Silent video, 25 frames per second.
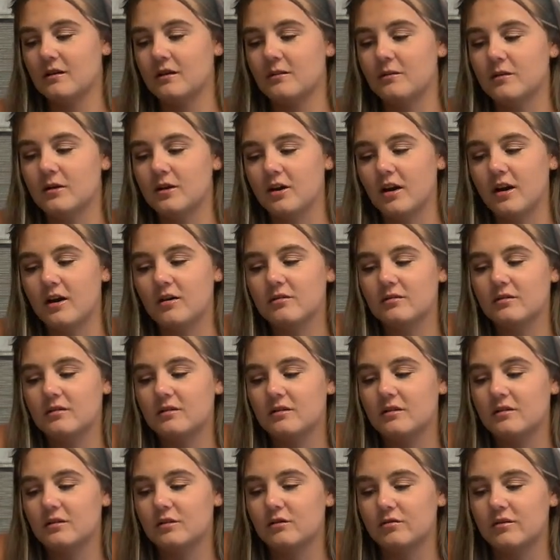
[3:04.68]
we go,
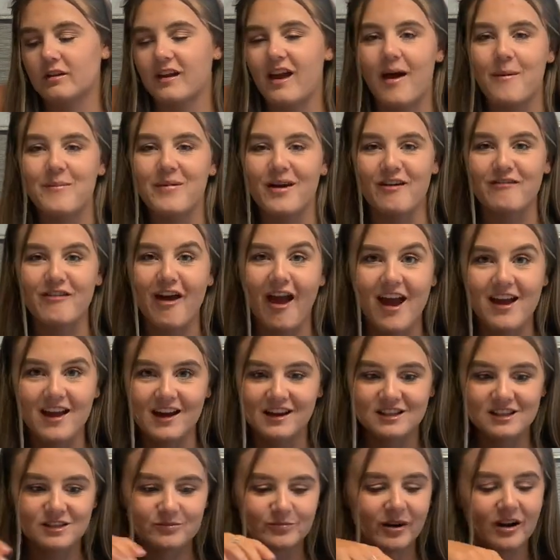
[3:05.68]
lovely bit of
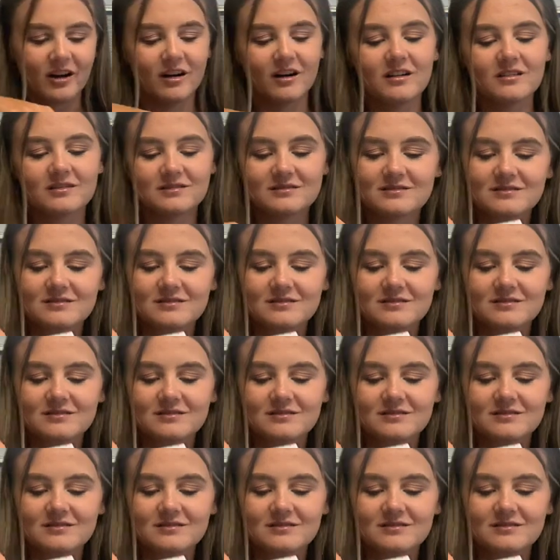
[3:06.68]
ASMR.